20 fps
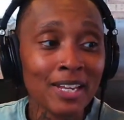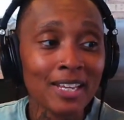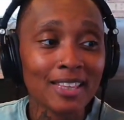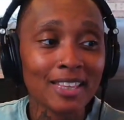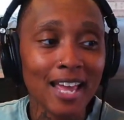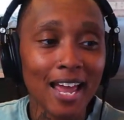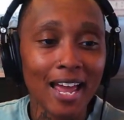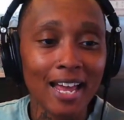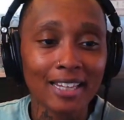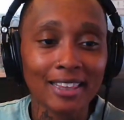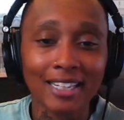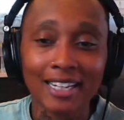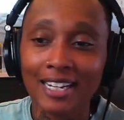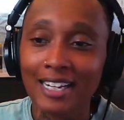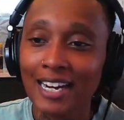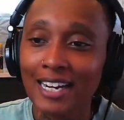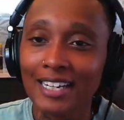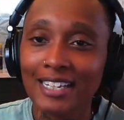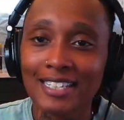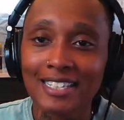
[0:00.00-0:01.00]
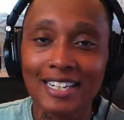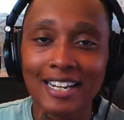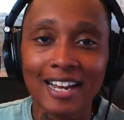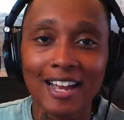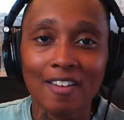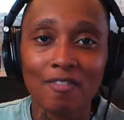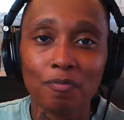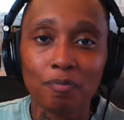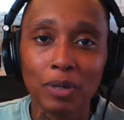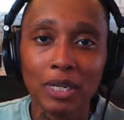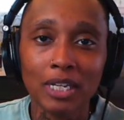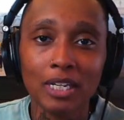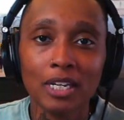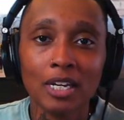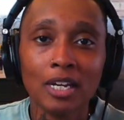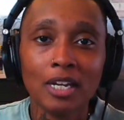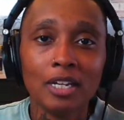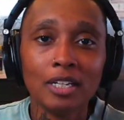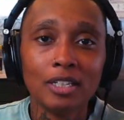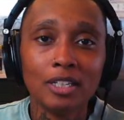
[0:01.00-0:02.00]
that the Connecticut Sun have beat
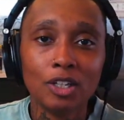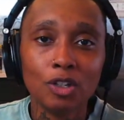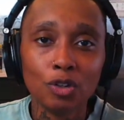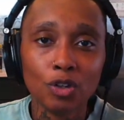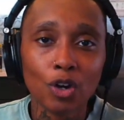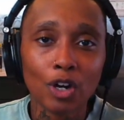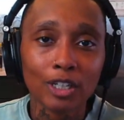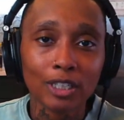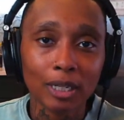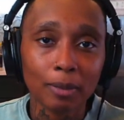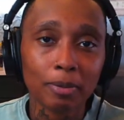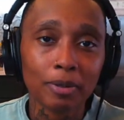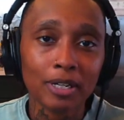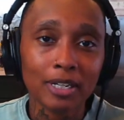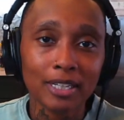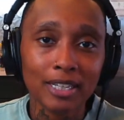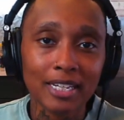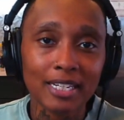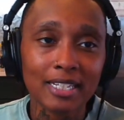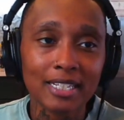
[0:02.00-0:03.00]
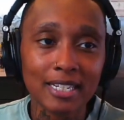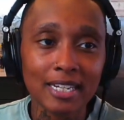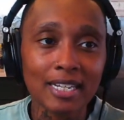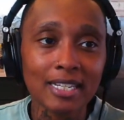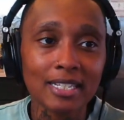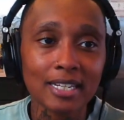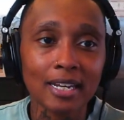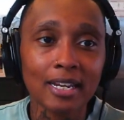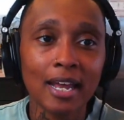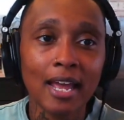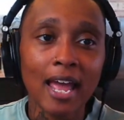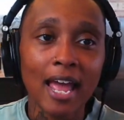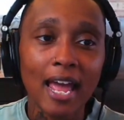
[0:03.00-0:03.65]
the New York Liberty this season,